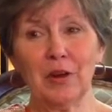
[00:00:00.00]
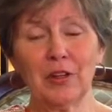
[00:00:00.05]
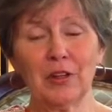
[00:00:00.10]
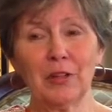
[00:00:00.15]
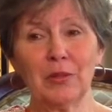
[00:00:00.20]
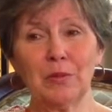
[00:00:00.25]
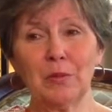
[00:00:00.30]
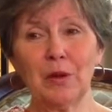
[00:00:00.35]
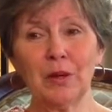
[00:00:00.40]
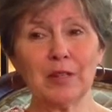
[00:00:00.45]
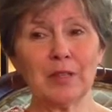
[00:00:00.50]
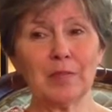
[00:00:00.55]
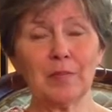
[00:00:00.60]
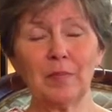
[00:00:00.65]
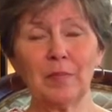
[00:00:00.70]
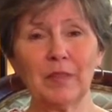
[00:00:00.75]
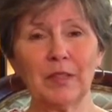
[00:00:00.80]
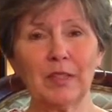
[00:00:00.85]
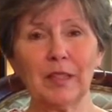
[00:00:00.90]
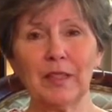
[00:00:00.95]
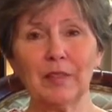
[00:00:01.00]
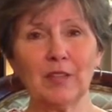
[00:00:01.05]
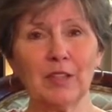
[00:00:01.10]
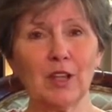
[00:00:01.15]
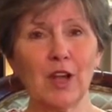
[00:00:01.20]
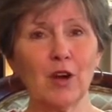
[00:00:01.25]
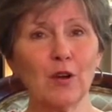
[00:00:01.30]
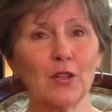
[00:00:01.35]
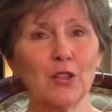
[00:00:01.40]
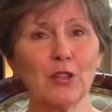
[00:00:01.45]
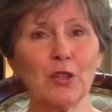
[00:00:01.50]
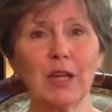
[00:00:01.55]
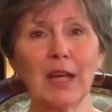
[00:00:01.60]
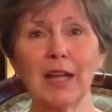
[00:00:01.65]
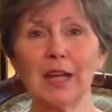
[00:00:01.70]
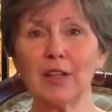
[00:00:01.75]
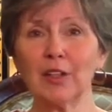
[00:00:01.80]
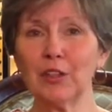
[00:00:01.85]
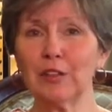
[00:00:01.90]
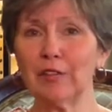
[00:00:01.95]
you want to live as long as you
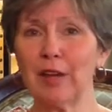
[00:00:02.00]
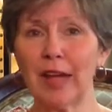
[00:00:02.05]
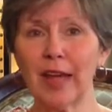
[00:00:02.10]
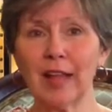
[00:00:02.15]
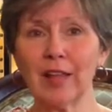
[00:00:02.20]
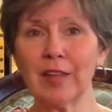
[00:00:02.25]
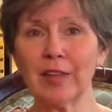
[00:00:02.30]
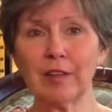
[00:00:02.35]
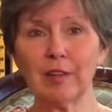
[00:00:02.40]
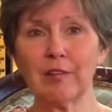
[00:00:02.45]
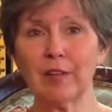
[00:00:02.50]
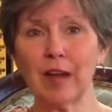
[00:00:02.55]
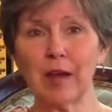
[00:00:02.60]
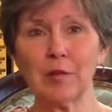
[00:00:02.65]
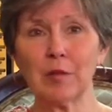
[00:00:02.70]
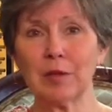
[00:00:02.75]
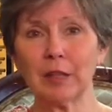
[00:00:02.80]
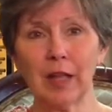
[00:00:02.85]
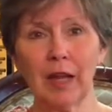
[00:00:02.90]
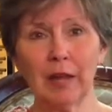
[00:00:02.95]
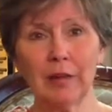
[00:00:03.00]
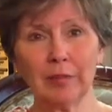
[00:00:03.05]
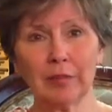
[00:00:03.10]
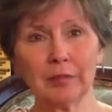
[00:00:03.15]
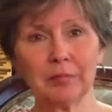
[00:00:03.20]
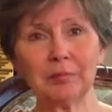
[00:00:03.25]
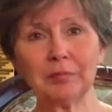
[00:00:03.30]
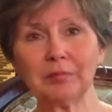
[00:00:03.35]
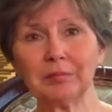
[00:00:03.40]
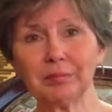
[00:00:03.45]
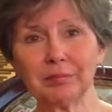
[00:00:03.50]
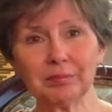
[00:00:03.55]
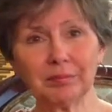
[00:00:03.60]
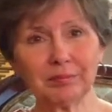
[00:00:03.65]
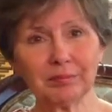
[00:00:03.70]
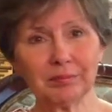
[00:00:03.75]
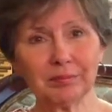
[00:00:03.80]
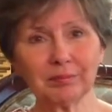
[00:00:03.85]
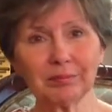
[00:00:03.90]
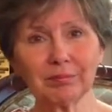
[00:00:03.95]
can, a good, healthy, vibrant life.
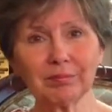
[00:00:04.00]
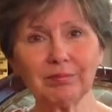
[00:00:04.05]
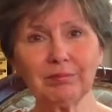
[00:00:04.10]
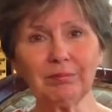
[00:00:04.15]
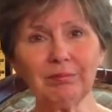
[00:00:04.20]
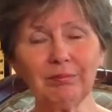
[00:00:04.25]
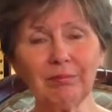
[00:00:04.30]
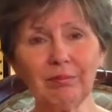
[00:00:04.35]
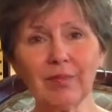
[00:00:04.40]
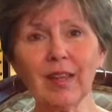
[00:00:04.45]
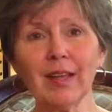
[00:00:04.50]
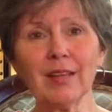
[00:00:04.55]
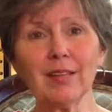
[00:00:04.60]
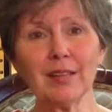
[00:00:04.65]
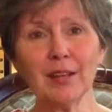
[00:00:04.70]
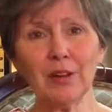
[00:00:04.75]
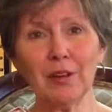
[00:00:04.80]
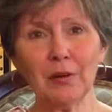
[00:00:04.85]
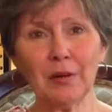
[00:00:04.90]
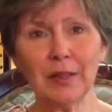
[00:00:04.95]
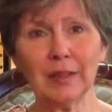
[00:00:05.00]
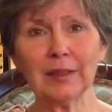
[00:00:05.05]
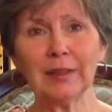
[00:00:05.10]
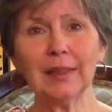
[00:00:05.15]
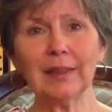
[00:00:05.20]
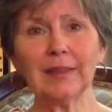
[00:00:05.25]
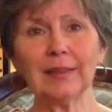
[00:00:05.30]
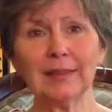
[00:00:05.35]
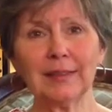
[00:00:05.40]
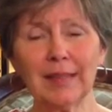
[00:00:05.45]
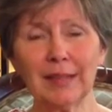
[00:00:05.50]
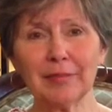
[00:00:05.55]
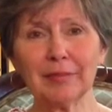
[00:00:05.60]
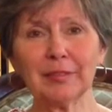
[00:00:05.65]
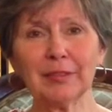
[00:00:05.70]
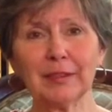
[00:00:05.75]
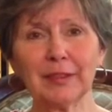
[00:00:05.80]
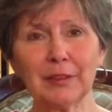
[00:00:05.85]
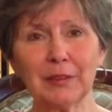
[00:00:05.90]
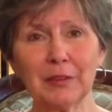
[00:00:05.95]
So I
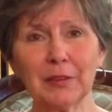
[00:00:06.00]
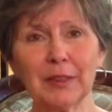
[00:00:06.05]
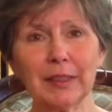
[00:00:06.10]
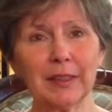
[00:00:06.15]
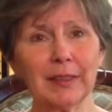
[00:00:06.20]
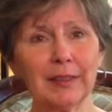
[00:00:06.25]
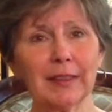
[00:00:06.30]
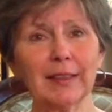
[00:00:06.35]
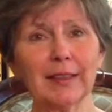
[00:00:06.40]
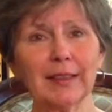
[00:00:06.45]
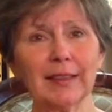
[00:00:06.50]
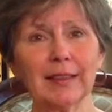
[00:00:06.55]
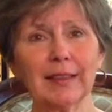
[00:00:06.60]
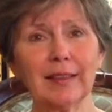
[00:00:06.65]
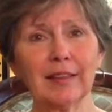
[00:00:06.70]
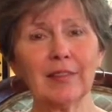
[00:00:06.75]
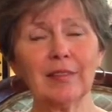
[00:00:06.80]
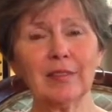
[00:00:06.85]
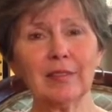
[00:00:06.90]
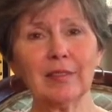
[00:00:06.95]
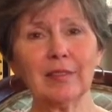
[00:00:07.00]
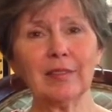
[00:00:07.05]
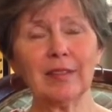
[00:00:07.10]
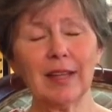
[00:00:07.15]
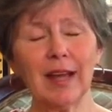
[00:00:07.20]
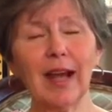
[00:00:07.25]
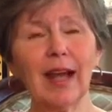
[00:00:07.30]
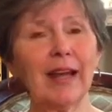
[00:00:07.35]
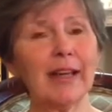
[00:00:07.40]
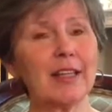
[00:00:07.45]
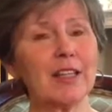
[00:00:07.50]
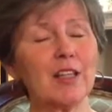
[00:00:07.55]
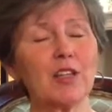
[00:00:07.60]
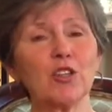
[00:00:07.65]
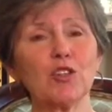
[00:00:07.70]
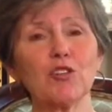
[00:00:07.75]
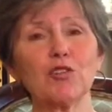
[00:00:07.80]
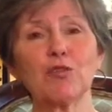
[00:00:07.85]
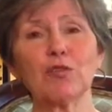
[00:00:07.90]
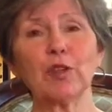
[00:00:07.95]
definitely agree that diet is
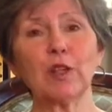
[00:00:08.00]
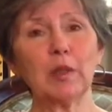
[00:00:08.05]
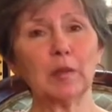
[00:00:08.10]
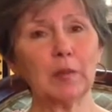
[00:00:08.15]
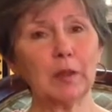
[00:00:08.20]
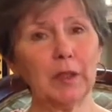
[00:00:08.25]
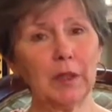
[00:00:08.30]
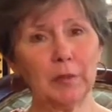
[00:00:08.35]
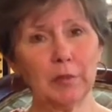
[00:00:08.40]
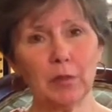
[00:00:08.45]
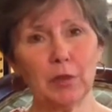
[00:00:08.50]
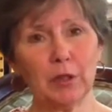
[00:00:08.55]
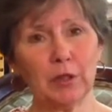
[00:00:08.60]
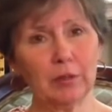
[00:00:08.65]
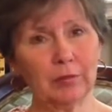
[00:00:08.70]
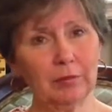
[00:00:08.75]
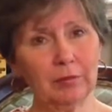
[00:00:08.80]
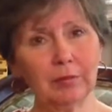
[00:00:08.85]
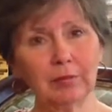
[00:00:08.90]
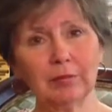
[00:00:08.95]
extremely important.